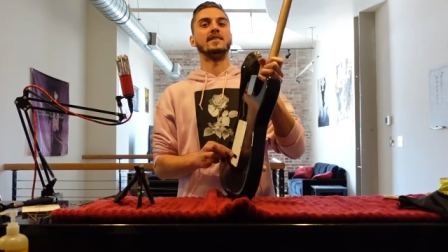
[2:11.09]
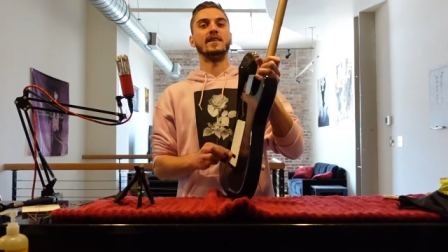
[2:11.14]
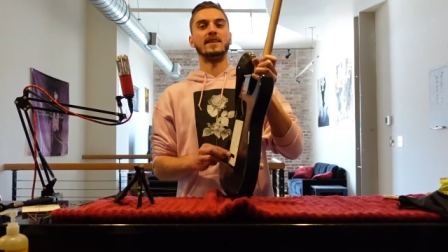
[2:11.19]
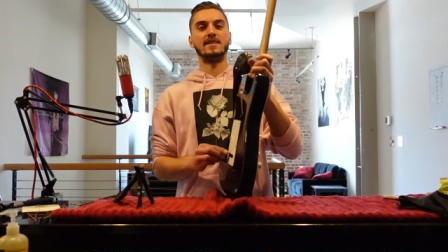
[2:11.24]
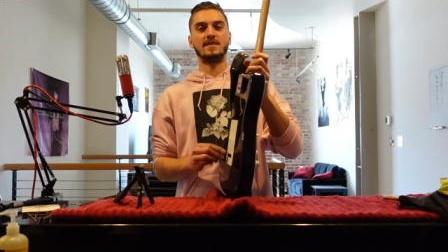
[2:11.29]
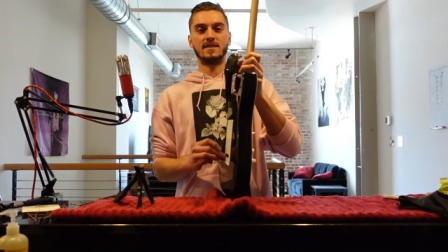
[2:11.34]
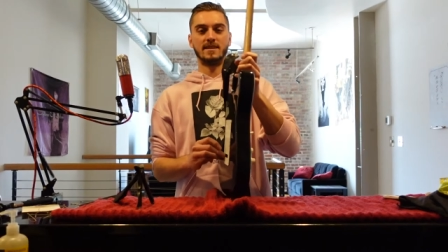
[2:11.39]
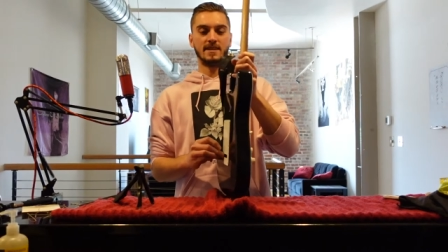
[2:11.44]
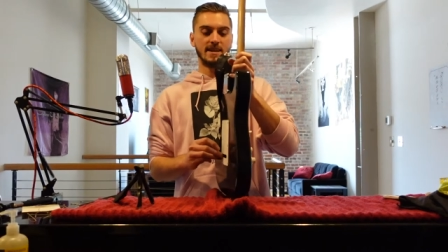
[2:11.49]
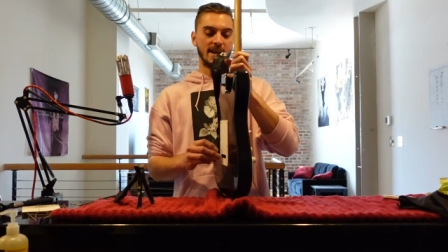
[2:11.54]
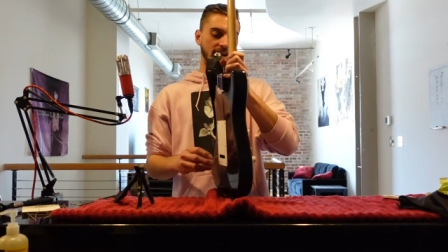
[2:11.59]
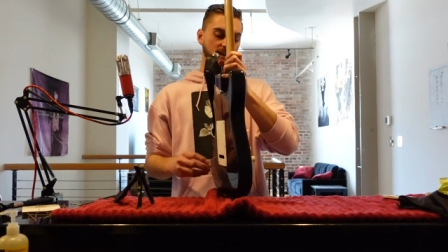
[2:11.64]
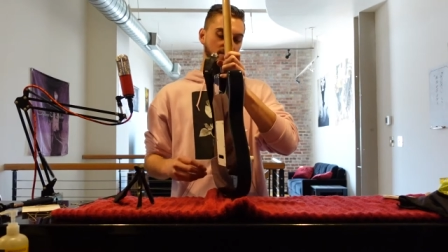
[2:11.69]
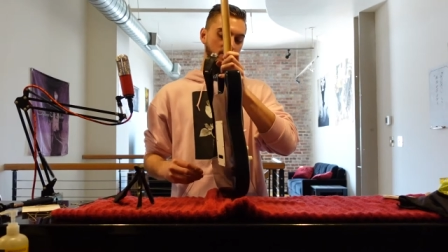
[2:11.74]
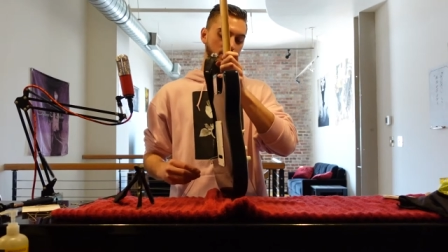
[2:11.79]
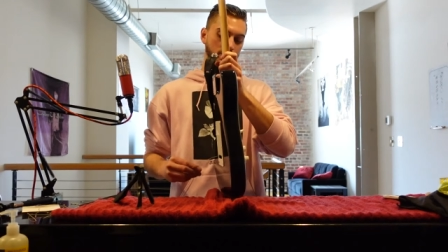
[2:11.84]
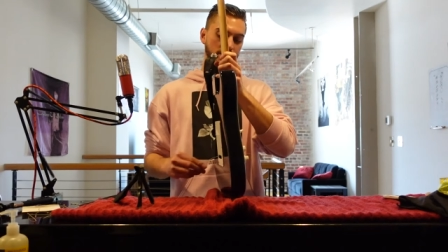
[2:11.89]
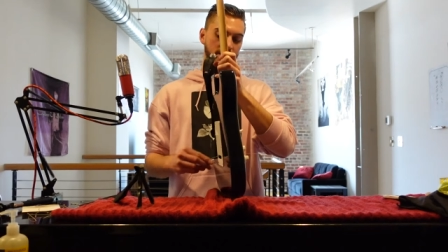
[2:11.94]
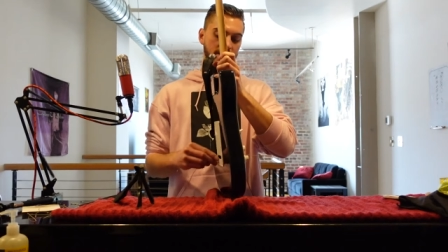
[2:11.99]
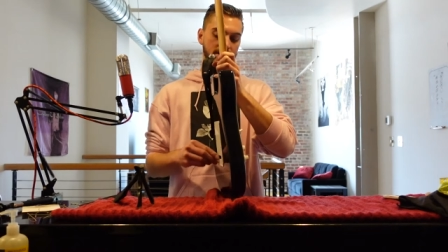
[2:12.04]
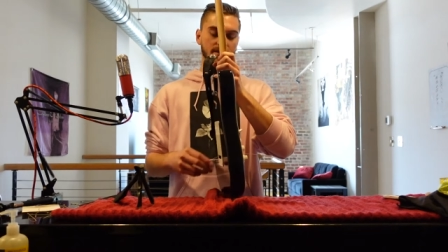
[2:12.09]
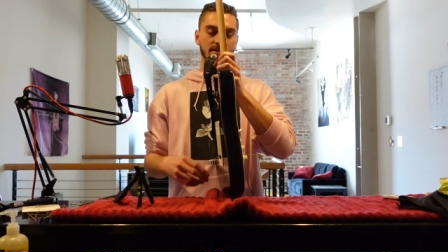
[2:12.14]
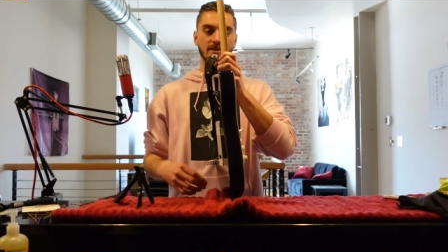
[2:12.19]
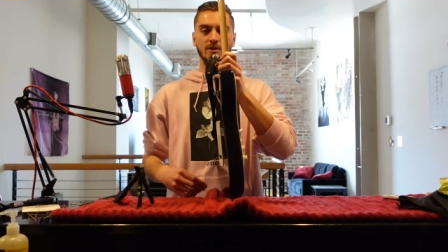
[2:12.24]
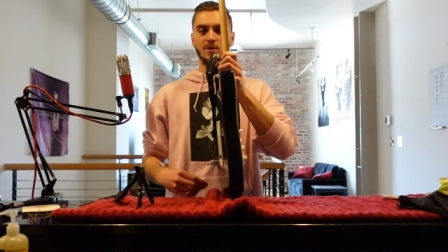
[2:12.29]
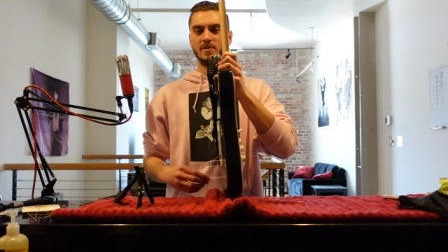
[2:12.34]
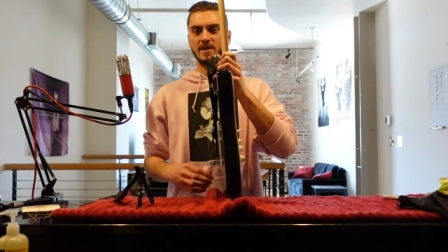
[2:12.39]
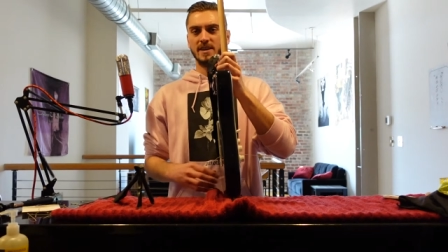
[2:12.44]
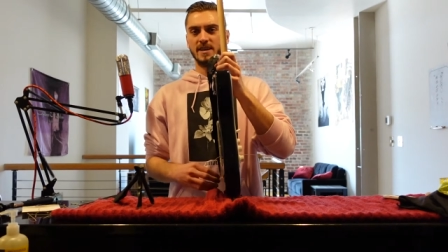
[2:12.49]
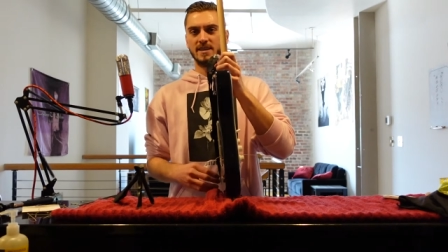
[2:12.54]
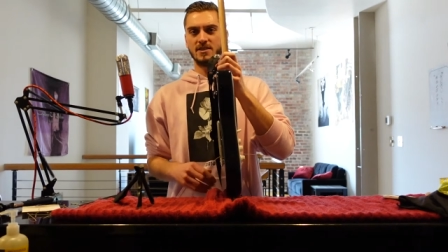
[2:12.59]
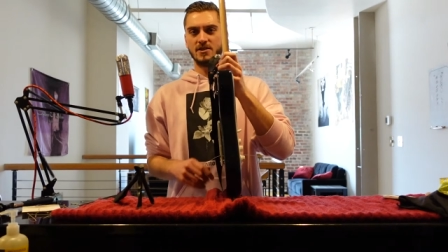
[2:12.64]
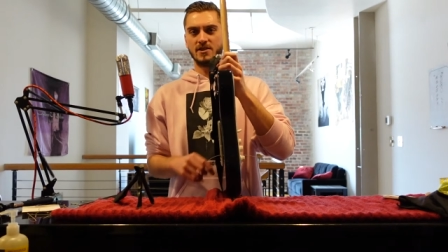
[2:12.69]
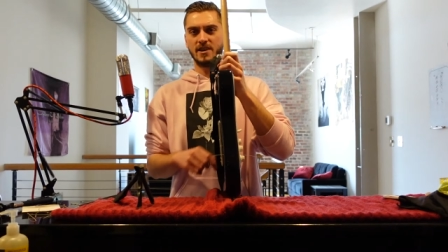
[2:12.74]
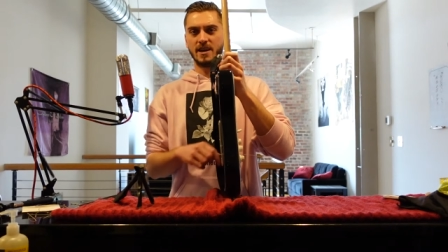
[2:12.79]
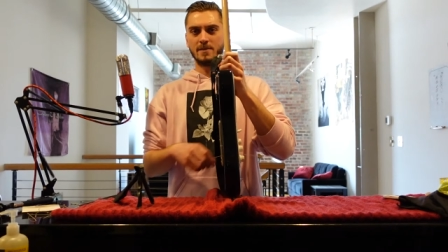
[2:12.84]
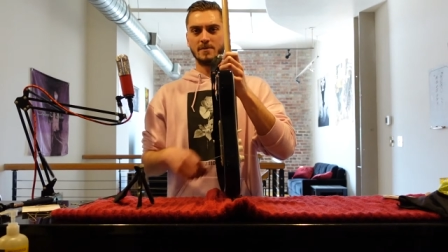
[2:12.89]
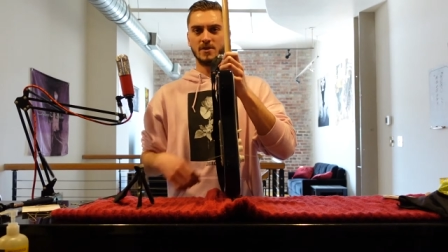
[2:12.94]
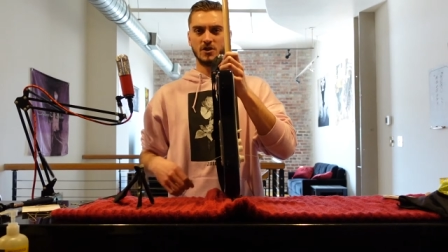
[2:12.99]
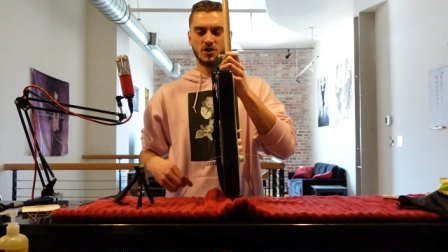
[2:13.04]
of lets the neck breathe a little bit as you
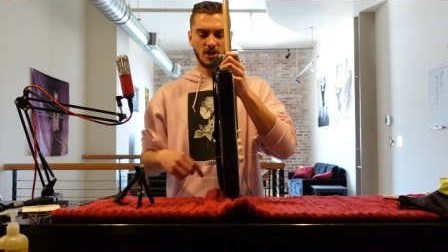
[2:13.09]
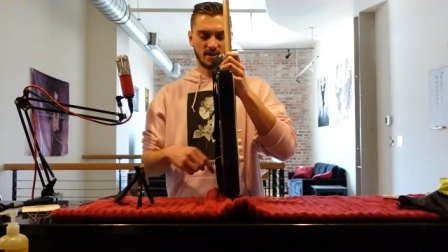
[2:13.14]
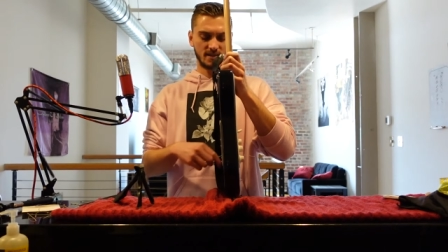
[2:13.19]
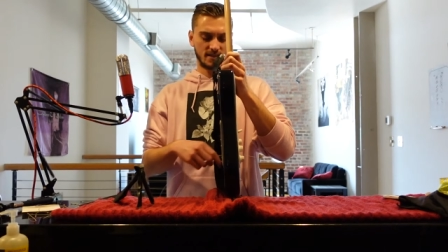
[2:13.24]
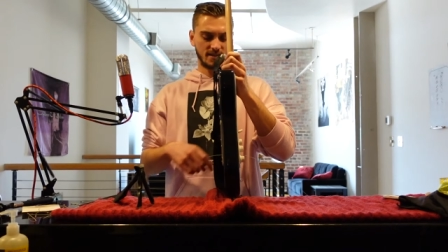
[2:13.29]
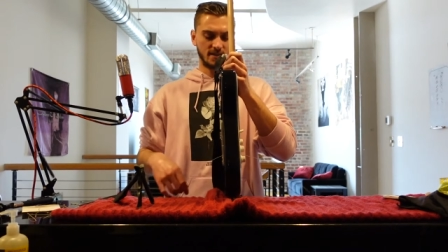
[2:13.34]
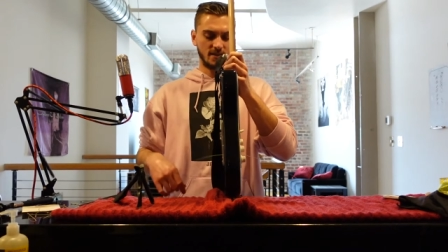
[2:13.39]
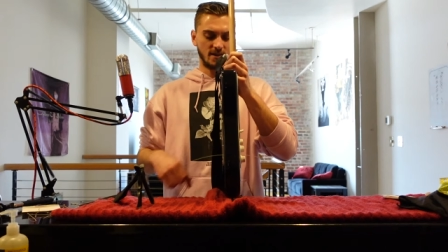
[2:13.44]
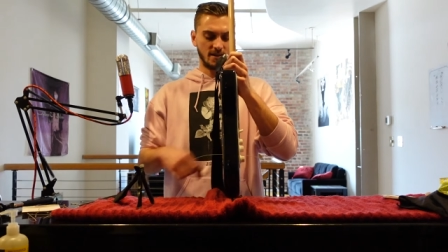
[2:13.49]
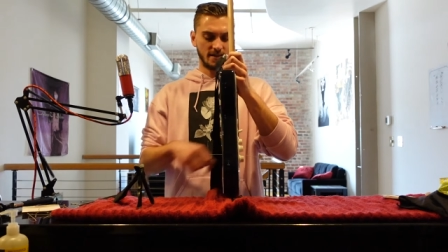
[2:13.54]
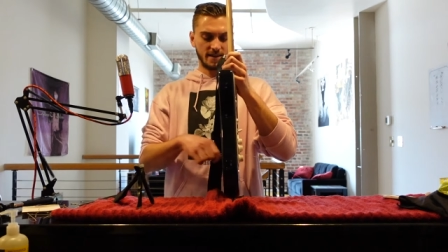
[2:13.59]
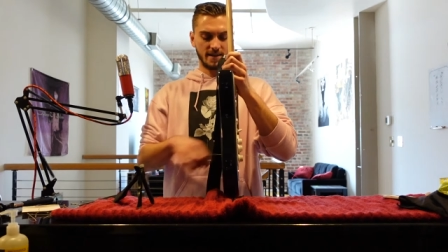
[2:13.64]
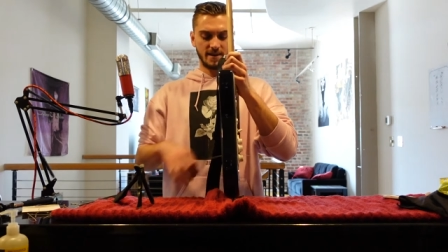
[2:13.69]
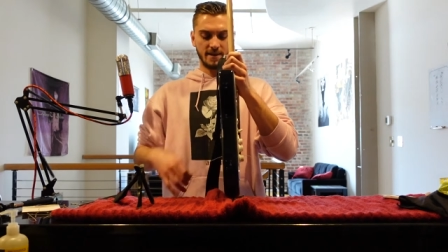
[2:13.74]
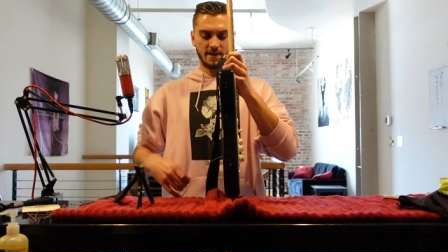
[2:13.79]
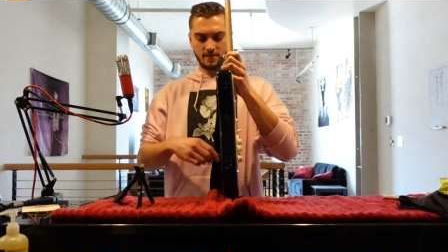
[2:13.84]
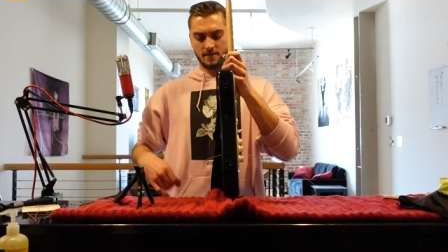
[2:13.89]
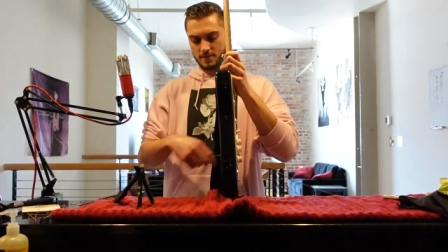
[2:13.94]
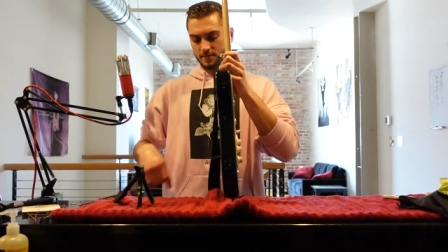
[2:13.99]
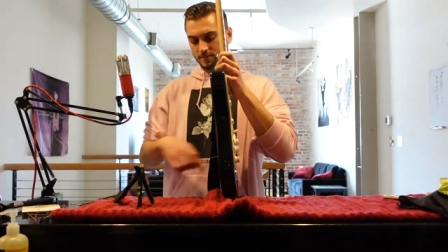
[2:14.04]
get them adjusted on there.